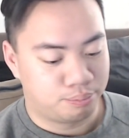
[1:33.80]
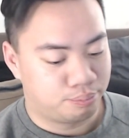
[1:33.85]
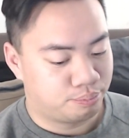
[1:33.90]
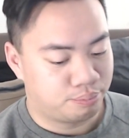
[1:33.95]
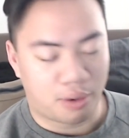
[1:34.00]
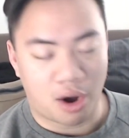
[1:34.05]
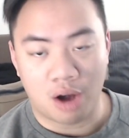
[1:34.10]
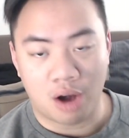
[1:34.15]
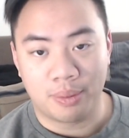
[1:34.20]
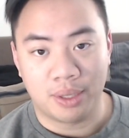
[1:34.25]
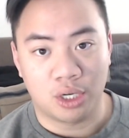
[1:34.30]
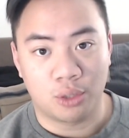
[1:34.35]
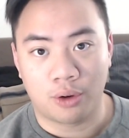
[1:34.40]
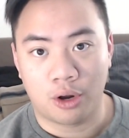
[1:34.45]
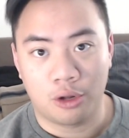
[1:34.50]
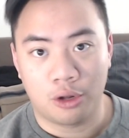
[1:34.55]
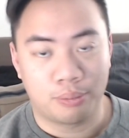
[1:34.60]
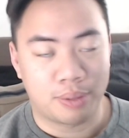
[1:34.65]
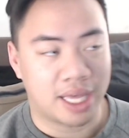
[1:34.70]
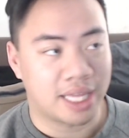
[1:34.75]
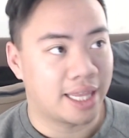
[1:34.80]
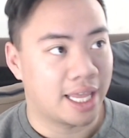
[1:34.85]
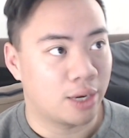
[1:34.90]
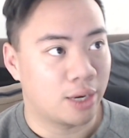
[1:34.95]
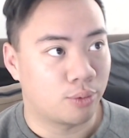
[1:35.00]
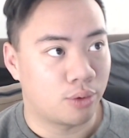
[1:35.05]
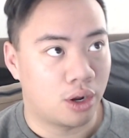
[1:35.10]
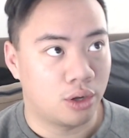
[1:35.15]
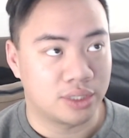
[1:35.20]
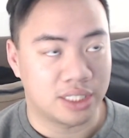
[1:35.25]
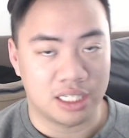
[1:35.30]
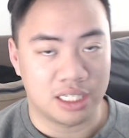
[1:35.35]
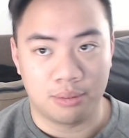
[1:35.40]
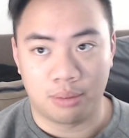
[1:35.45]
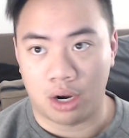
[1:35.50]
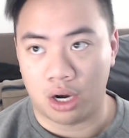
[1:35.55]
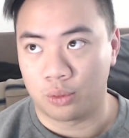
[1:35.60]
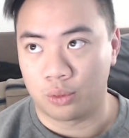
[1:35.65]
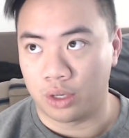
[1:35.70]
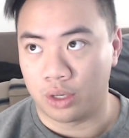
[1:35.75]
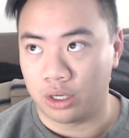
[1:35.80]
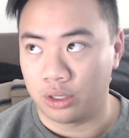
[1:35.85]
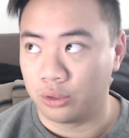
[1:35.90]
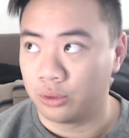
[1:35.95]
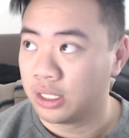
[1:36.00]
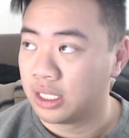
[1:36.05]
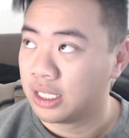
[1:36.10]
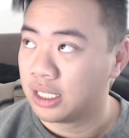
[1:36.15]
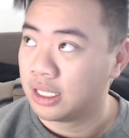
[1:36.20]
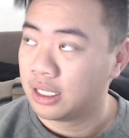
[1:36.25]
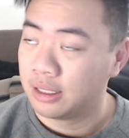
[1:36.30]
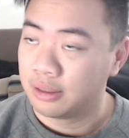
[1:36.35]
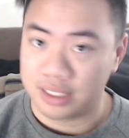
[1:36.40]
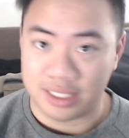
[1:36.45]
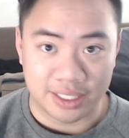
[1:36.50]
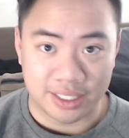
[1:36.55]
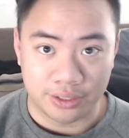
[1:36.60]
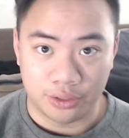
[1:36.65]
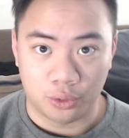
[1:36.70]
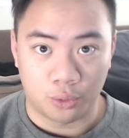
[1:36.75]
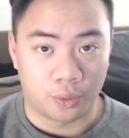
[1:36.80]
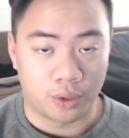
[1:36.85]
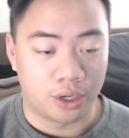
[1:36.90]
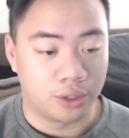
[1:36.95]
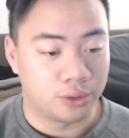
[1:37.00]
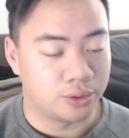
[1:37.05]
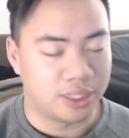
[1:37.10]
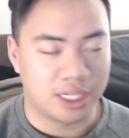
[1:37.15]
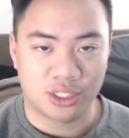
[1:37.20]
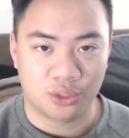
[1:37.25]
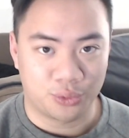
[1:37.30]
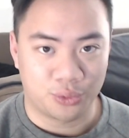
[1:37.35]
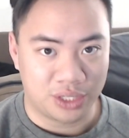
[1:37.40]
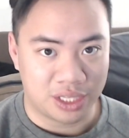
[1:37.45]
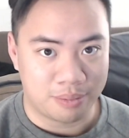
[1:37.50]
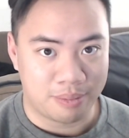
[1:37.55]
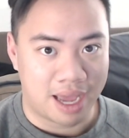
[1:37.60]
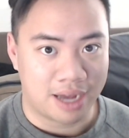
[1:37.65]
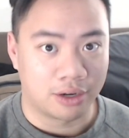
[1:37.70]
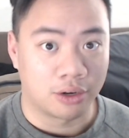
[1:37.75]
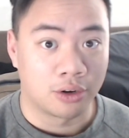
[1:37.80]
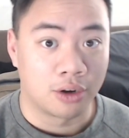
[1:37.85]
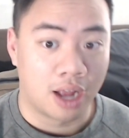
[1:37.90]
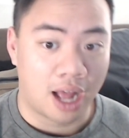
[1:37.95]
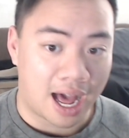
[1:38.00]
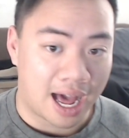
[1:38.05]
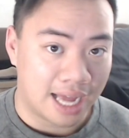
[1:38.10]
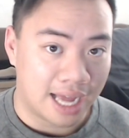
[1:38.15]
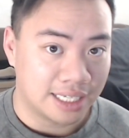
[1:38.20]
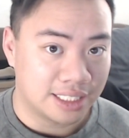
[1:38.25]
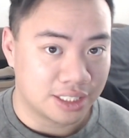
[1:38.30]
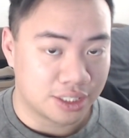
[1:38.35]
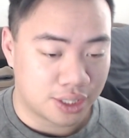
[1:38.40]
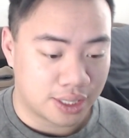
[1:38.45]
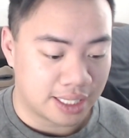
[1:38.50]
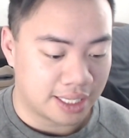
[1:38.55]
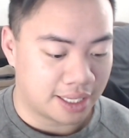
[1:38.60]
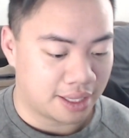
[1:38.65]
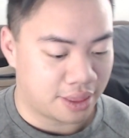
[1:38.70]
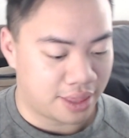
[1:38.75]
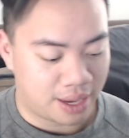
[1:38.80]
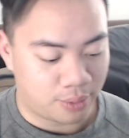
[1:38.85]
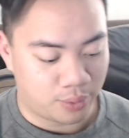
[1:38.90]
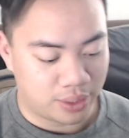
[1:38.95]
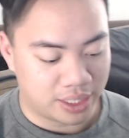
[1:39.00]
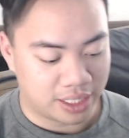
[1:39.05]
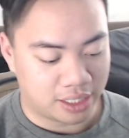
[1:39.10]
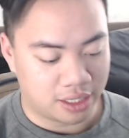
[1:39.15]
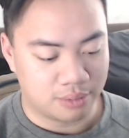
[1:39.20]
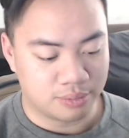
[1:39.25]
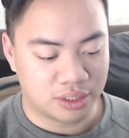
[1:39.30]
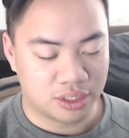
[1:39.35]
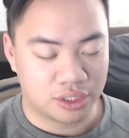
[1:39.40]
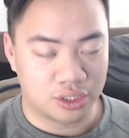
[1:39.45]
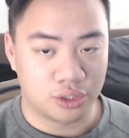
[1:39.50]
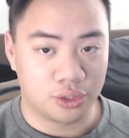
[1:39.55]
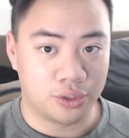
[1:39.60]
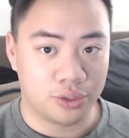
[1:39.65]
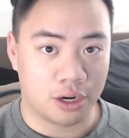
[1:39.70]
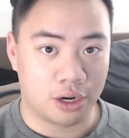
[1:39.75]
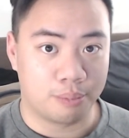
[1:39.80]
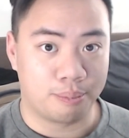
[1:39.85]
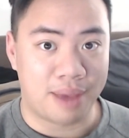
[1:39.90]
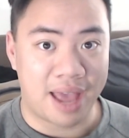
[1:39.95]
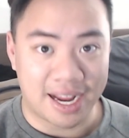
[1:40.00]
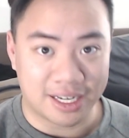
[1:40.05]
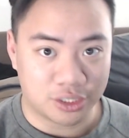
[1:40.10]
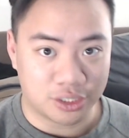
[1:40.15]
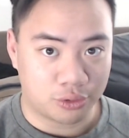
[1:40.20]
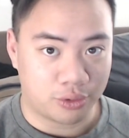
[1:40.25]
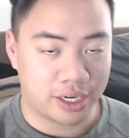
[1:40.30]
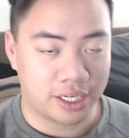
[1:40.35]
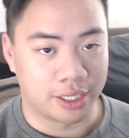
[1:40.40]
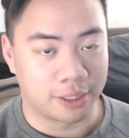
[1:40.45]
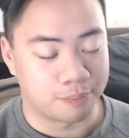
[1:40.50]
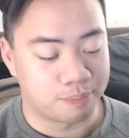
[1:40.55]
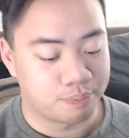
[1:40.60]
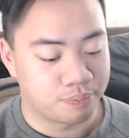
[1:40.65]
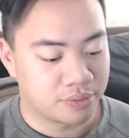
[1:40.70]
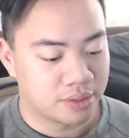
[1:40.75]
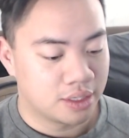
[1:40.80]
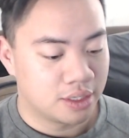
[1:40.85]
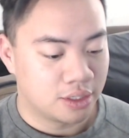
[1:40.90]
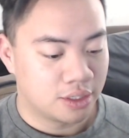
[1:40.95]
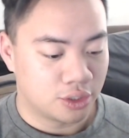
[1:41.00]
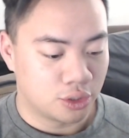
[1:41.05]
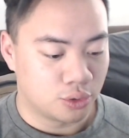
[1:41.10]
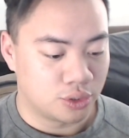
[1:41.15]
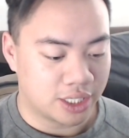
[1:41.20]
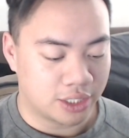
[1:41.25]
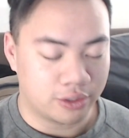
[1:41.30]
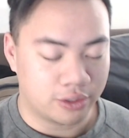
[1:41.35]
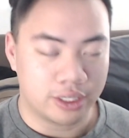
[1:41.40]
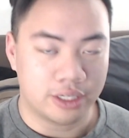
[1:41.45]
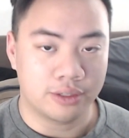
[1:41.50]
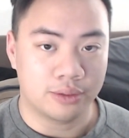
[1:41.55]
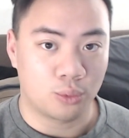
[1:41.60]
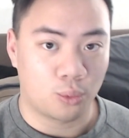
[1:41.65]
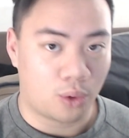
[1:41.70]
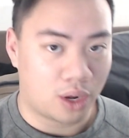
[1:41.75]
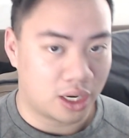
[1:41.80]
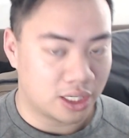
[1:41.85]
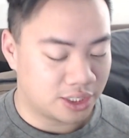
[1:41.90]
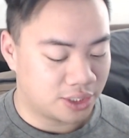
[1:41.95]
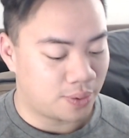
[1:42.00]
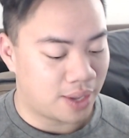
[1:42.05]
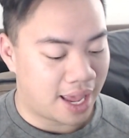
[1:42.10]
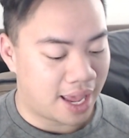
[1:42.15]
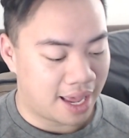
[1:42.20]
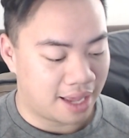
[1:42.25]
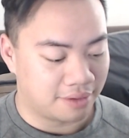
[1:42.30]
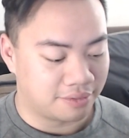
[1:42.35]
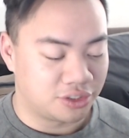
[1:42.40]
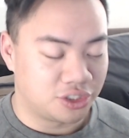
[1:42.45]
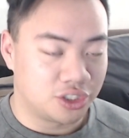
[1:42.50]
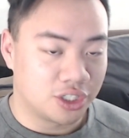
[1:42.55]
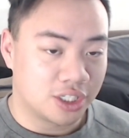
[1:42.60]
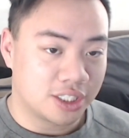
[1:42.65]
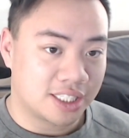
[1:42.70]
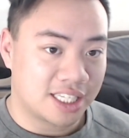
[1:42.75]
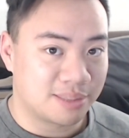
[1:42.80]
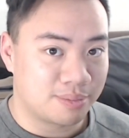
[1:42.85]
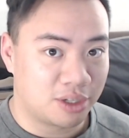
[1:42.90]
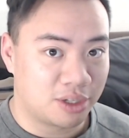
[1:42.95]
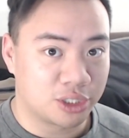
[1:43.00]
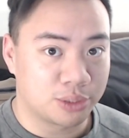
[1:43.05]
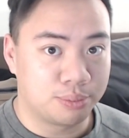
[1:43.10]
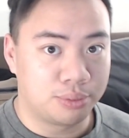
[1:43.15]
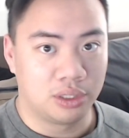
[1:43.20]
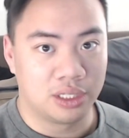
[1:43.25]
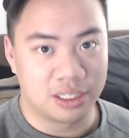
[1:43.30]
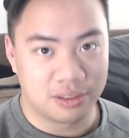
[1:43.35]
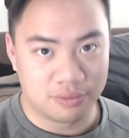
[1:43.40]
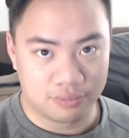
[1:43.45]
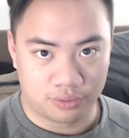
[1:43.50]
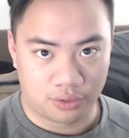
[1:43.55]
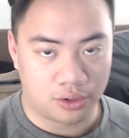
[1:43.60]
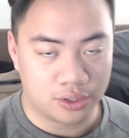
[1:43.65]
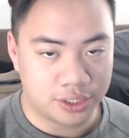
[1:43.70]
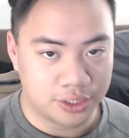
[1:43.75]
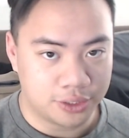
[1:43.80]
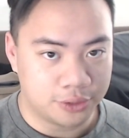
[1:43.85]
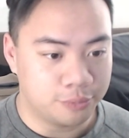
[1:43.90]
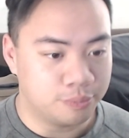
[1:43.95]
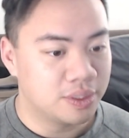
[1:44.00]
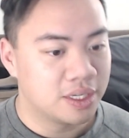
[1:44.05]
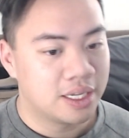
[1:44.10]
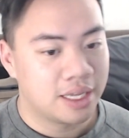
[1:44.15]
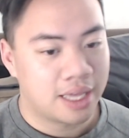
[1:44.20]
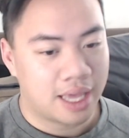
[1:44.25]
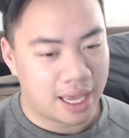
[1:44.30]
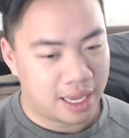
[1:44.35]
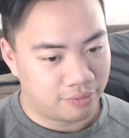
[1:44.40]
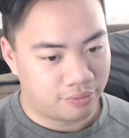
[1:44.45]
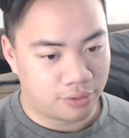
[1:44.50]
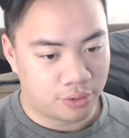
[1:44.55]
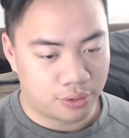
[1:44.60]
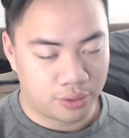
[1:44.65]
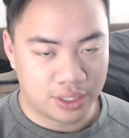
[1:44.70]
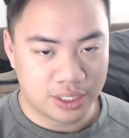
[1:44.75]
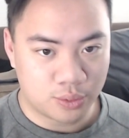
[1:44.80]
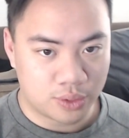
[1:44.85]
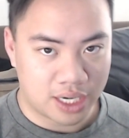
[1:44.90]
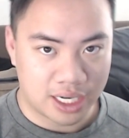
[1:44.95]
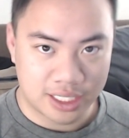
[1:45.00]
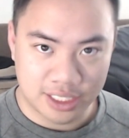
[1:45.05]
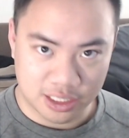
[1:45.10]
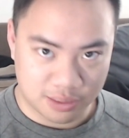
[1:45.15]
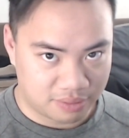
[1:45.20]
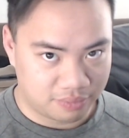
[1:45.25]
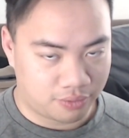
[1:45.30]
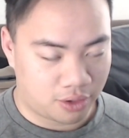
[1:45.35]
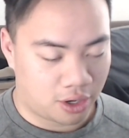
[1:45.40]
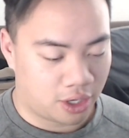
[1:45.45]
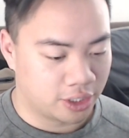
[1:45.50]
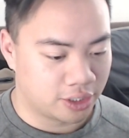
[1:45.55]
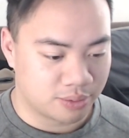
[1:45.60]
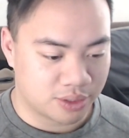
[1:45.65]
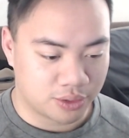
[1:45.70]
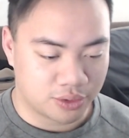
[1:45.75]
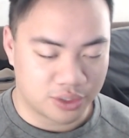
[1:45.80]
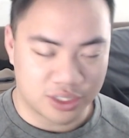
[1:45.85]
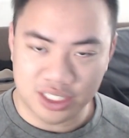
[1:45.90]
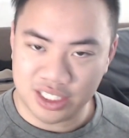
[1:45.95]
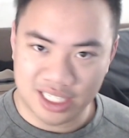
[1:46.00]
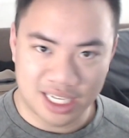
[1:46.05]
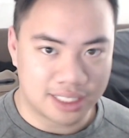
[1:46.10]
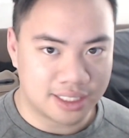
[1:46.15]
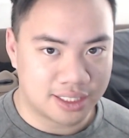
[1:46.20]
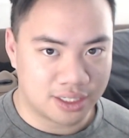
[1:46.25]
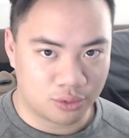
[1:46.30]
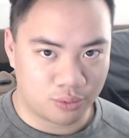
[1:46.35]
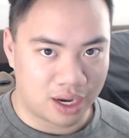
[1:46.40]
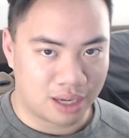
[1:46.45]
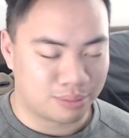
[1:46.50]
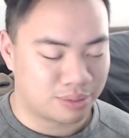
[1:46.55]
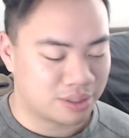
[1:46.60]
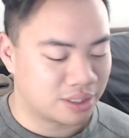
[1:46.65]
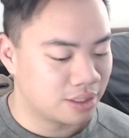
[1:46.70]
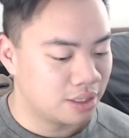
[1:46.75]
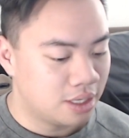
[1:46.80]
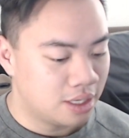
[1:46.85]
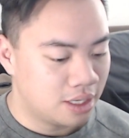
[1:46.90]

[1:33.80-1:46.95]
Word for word: Barbell row, Penlay row, T-bar row, seal row, doesn't really matter. I just think that when it comes to your back training, you generally want to have just as much pulling volume. And for this one, I just mean volume, so just sets and reps.